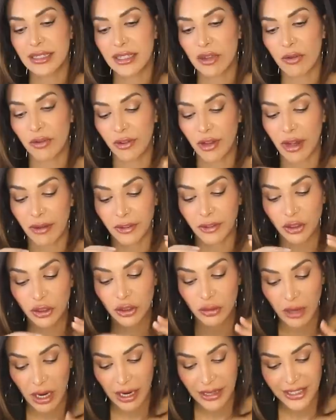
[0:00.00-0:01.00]
So if you haven't
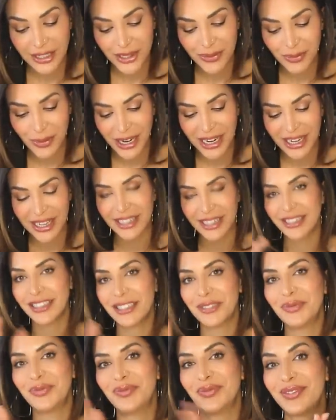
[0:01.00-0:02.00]
tried this
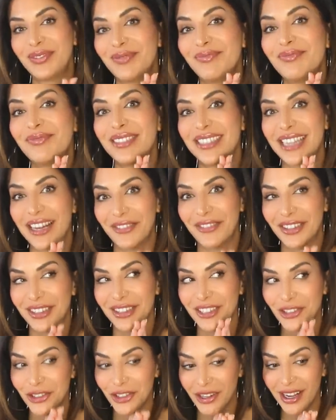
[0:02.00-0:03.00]
brand,
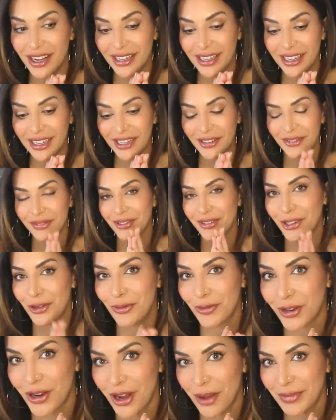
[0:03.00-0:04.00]
definitely try it.
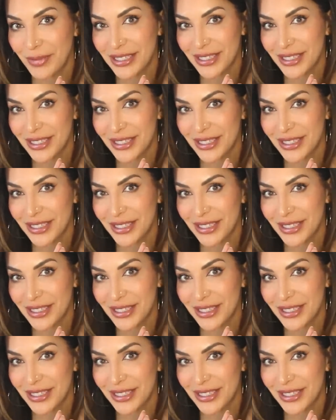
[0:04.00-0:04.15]
You will not be